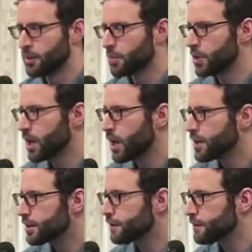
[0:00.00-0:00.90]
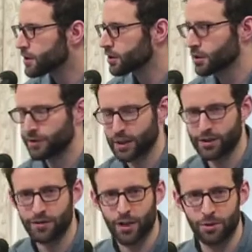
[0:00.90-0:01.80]
But not the physical
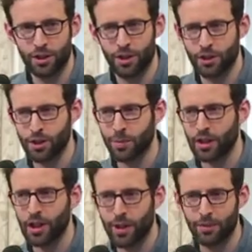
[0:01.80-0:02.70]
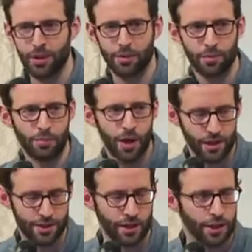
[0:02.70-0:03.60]
effects of climate change, but climate
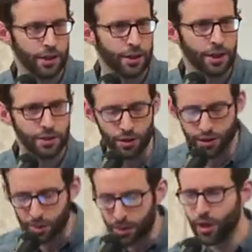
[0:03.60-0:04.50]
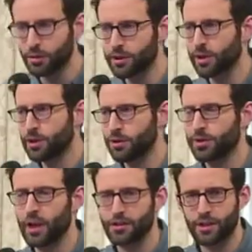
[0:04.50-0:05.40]
policy. So Sao Paulo in the late
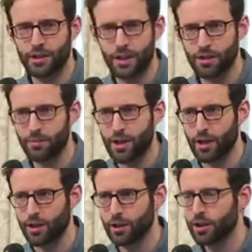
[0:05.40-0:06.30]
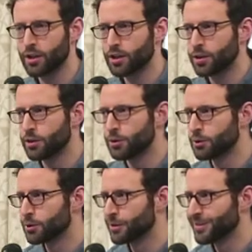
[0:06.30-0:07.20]
2000s has a mayor
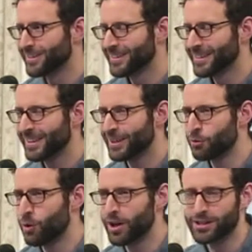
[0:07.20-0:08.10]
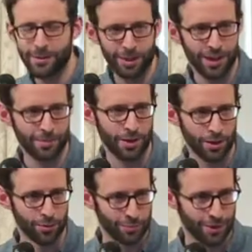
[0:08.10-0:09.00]
who wants to be like
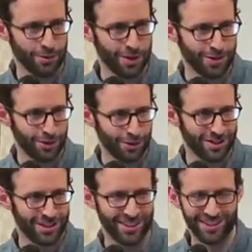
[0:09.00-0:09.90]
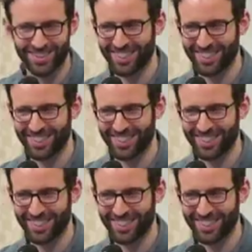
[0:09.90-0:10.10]
Michael Bloomberg was in New York City.